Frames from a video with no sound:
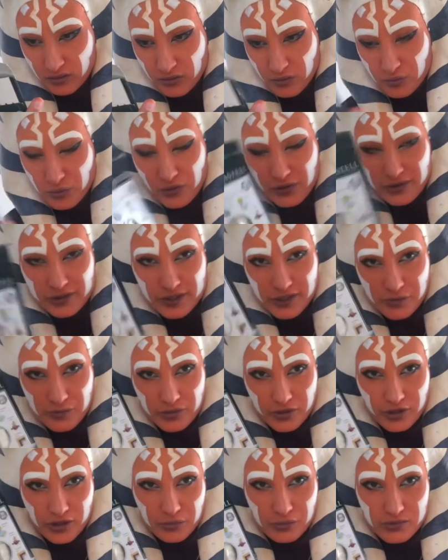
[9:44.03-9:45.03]
a
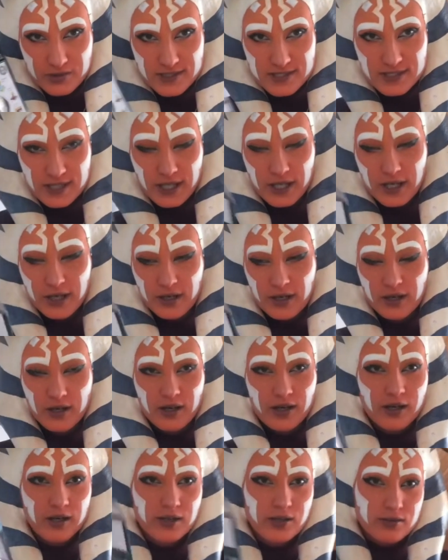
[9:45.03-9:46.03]
multi-purpose tag.
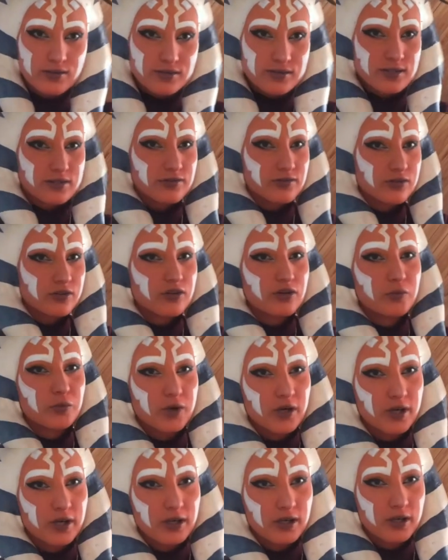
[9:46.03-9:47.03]
I use it for
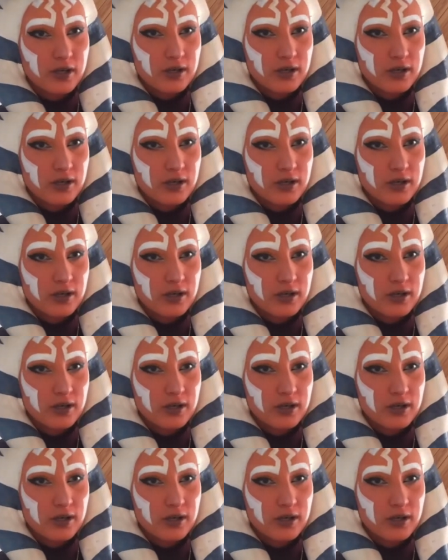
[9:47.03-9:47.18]
my